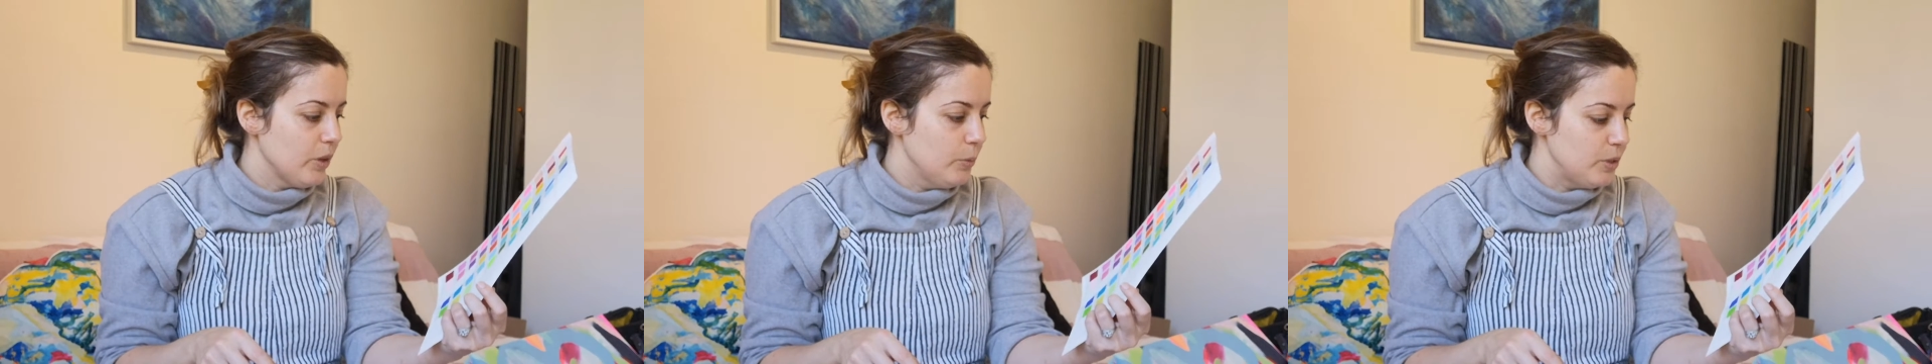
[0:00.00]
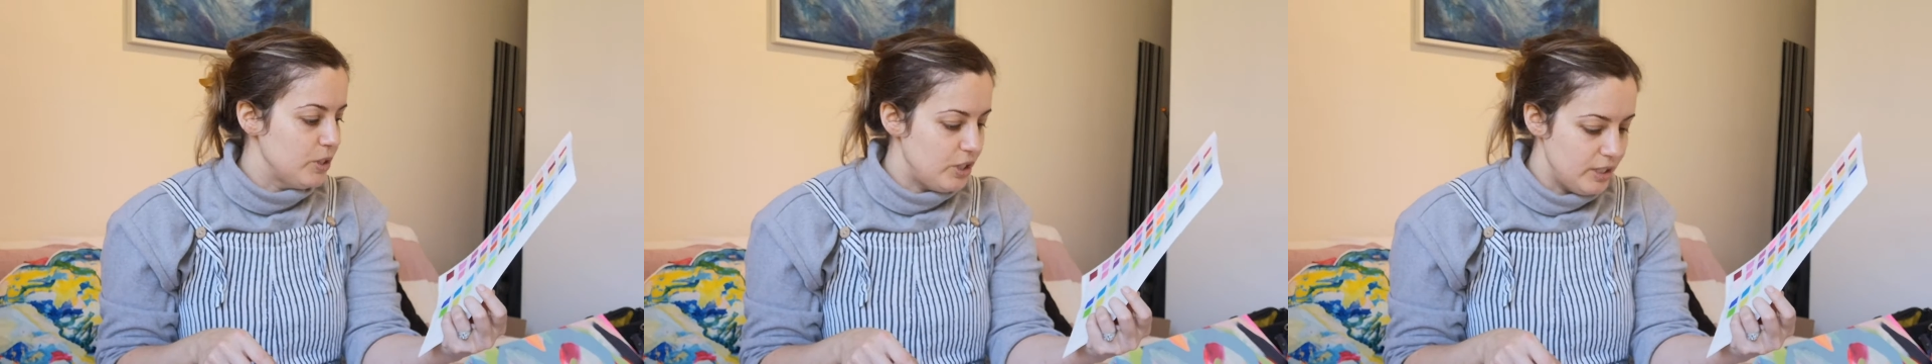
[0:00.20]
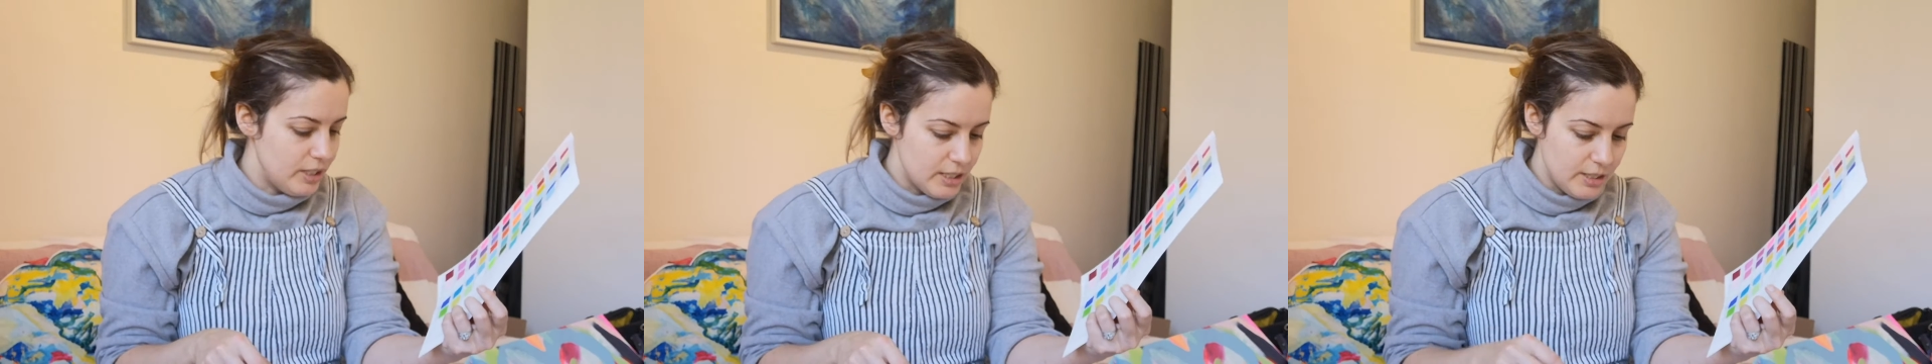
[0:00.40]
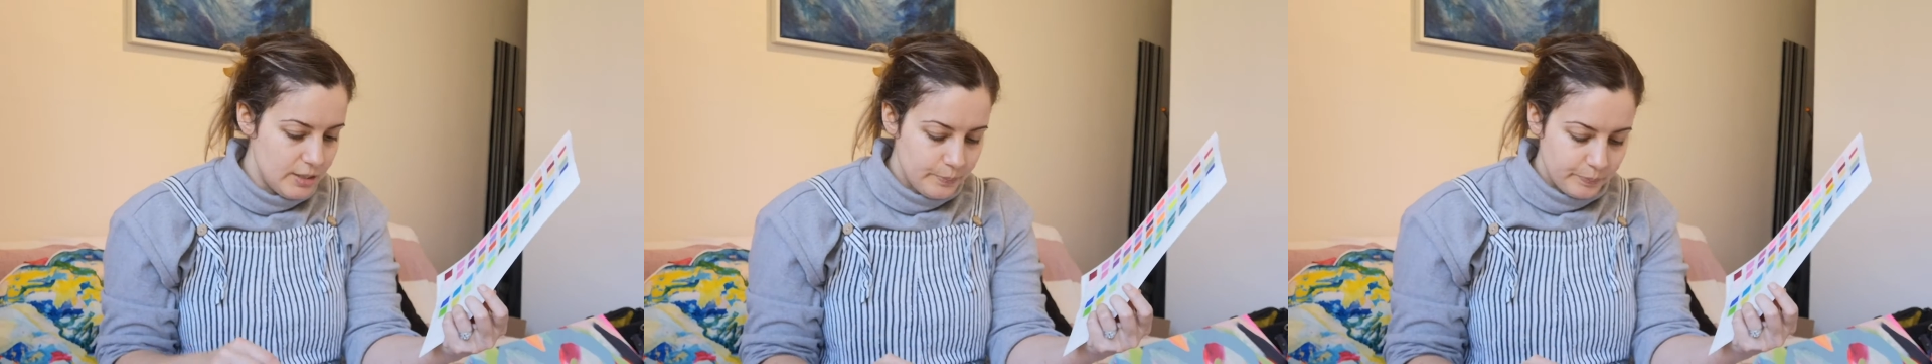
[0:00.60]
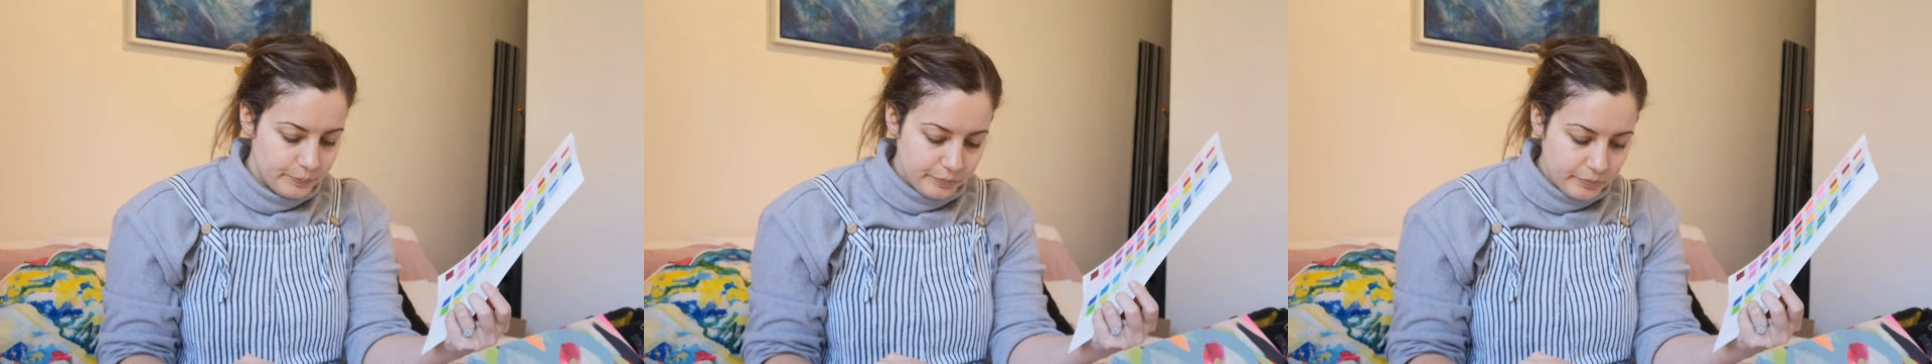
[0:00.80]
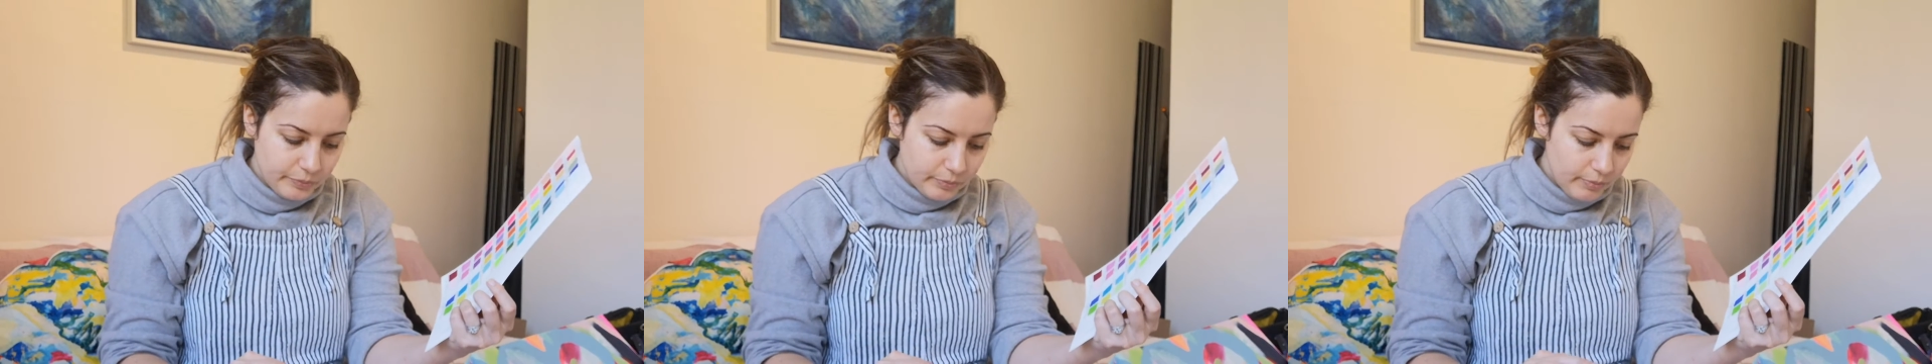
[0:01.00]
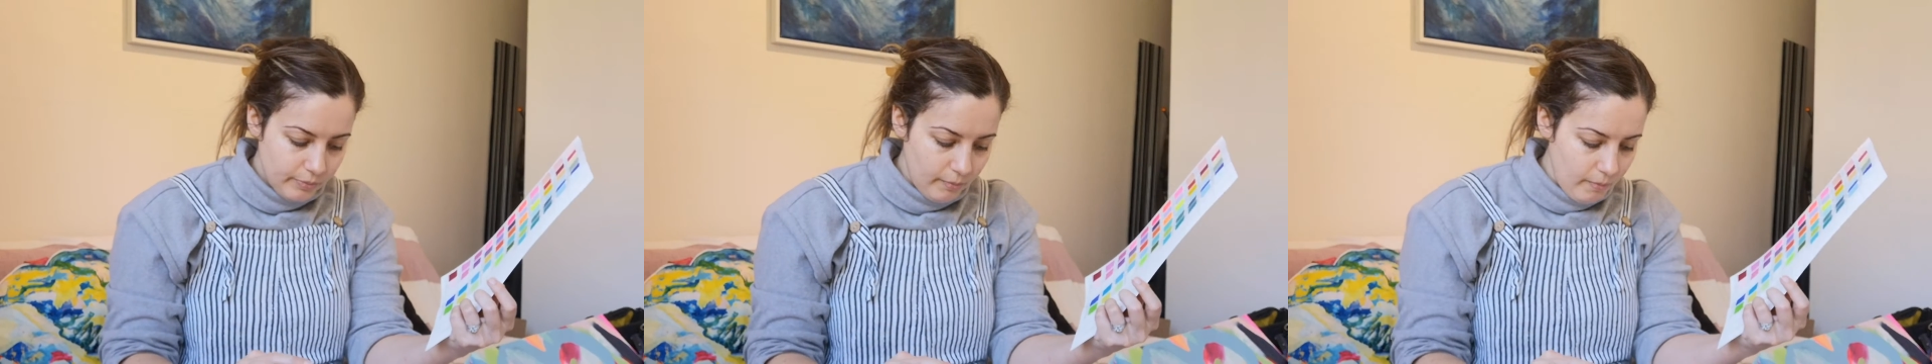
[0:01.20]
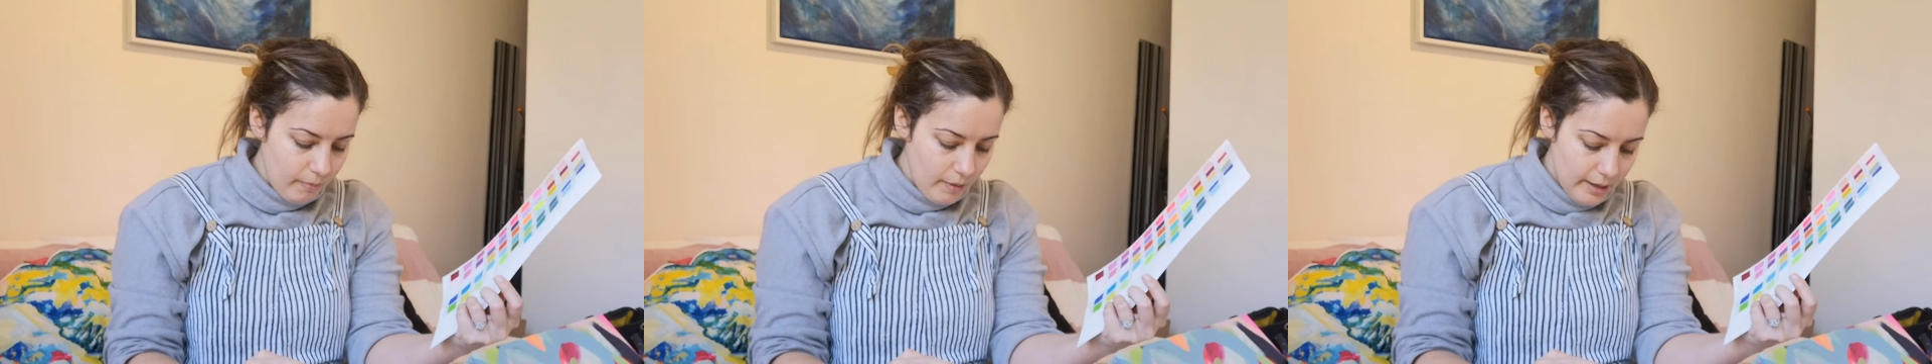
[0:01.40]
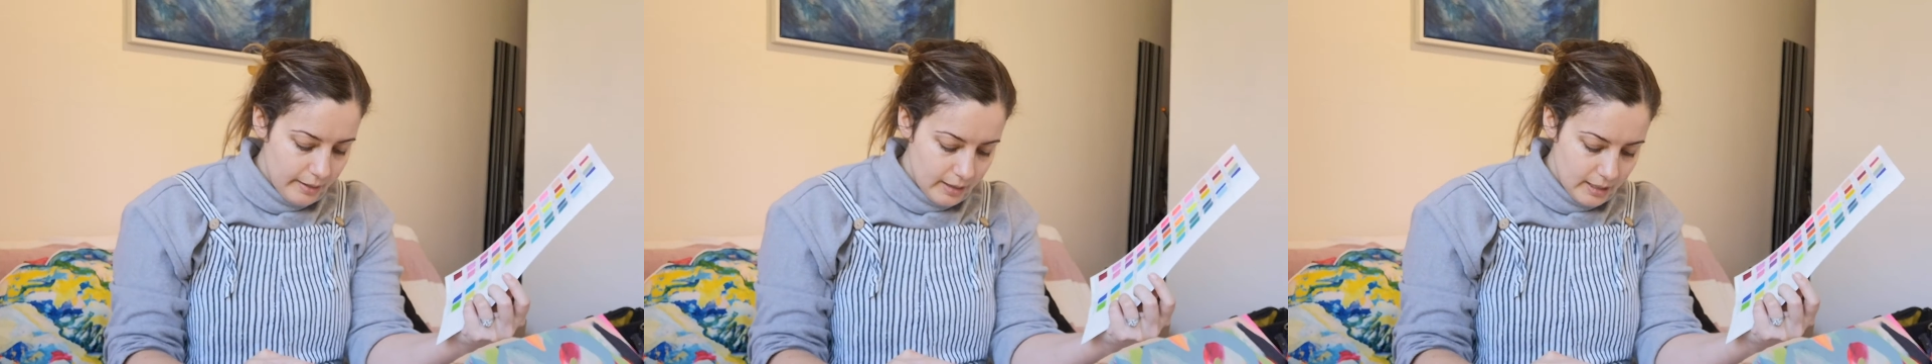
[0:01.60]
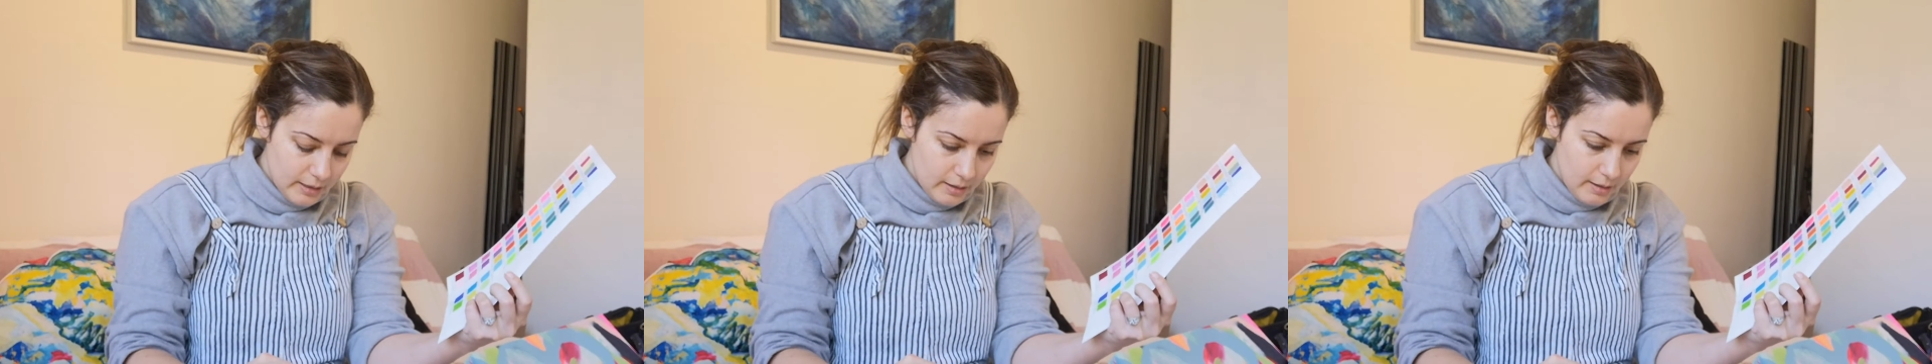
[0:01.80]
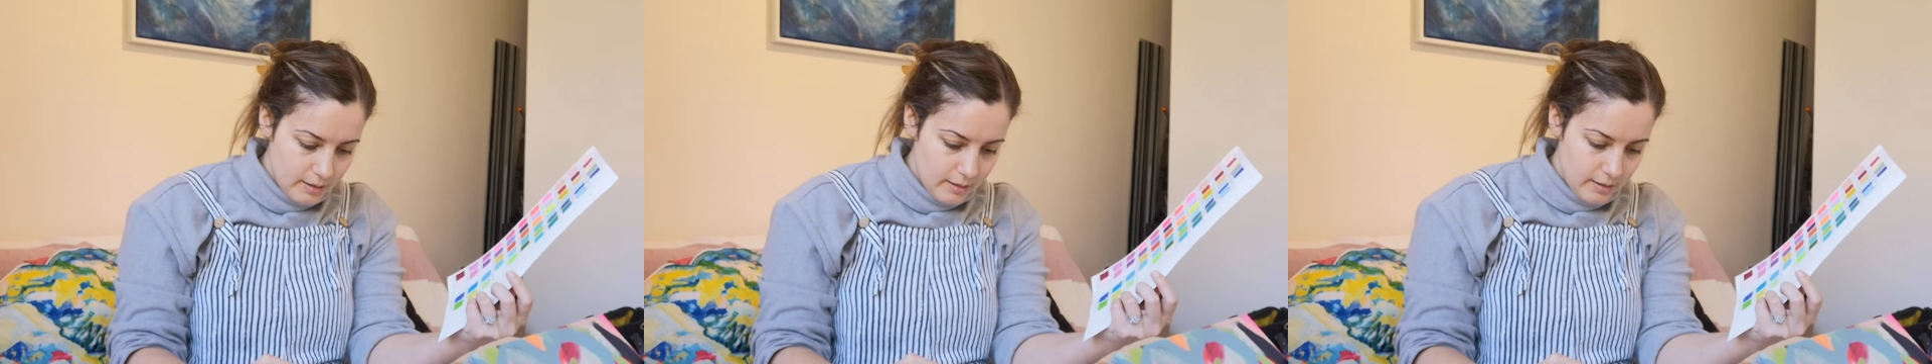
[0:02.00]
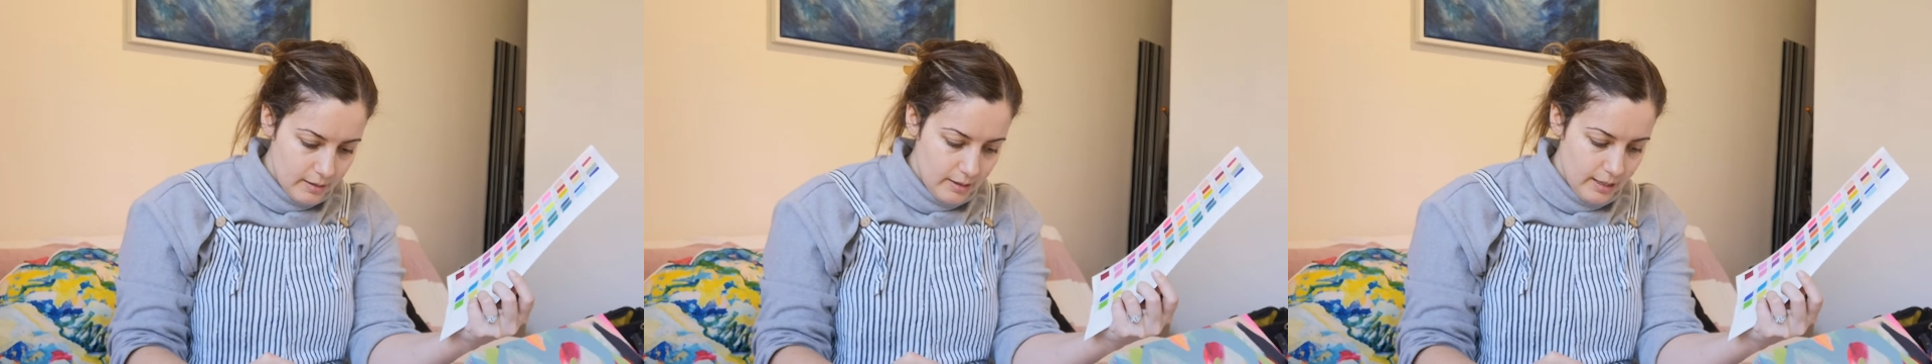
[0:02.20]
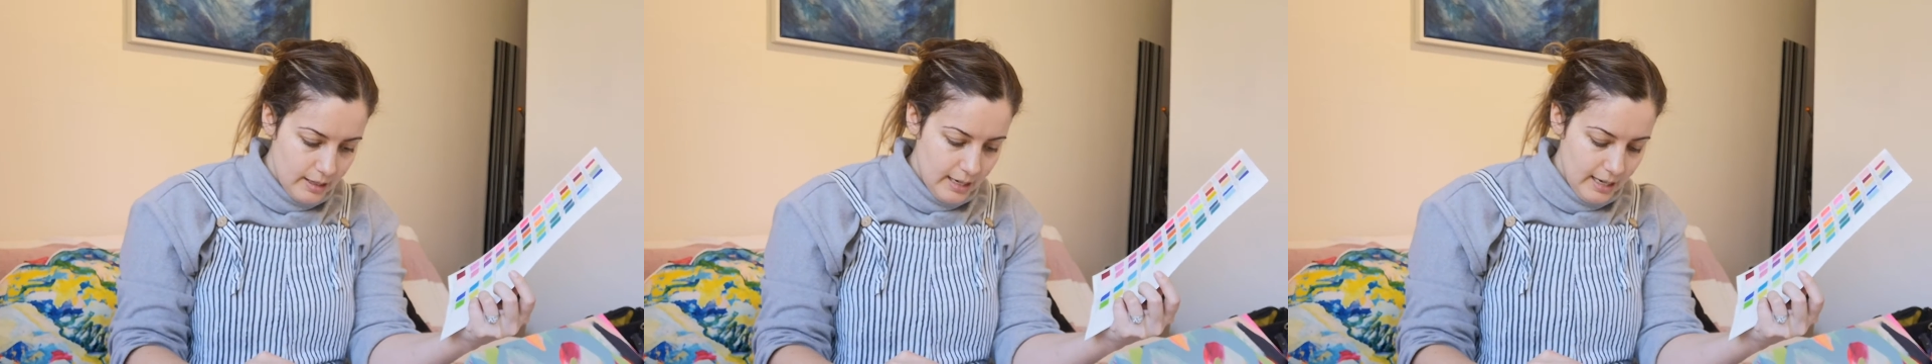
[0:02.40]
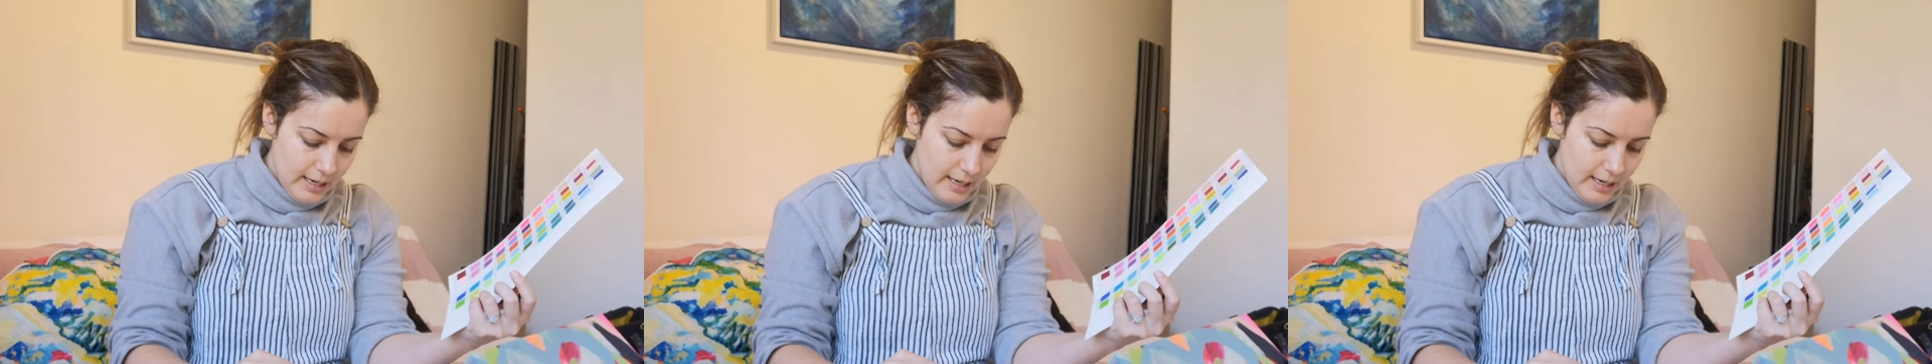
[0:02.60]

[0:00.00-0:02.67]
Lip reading: which she did, and then I